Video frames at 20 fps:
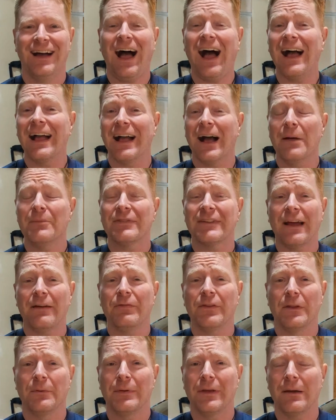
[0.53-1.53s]
Hi, I'm
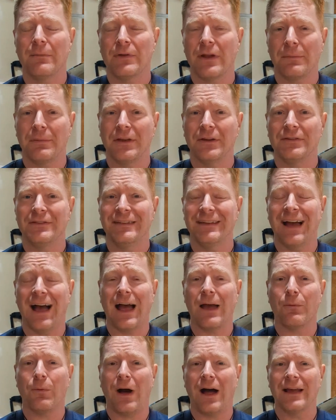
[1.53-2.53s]
Stefan, the BMW
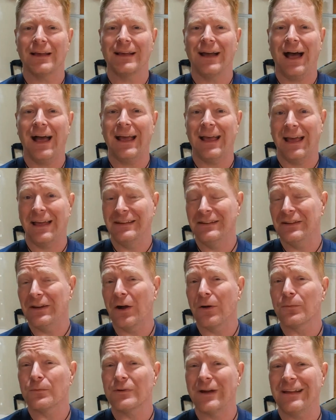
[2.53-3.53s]
DIY guy, and you
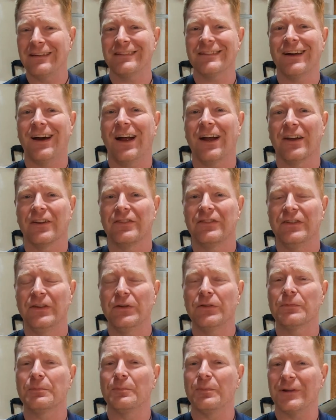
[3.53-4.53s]
know, race cars
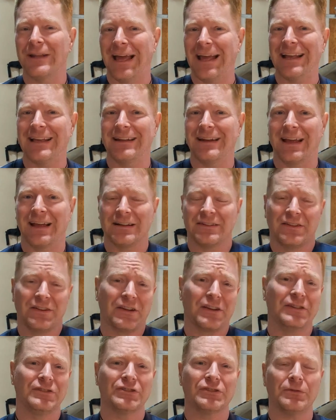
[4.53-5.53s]
use blanketing
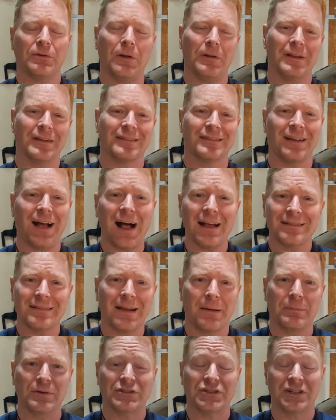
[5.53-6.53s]
to control exhaust
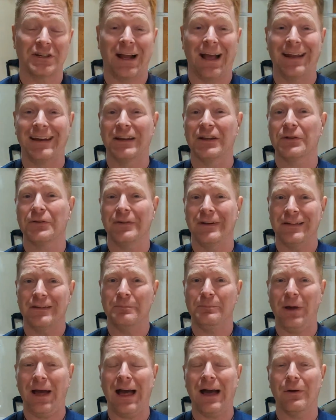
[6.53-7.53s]
temperature and
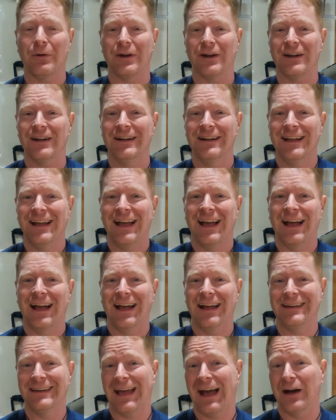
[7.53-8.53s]
increase power,
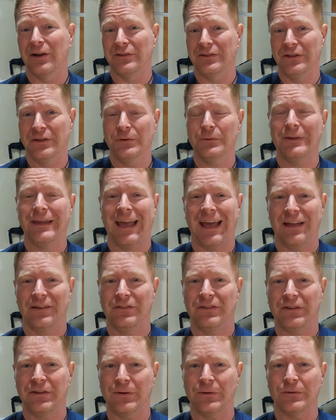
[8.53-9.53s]
and now you
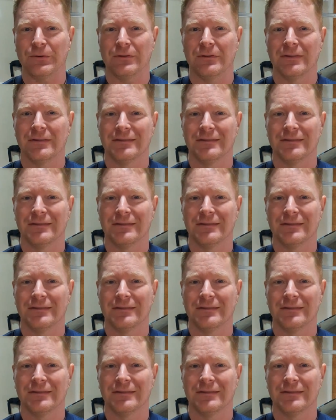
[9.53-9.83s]
can too.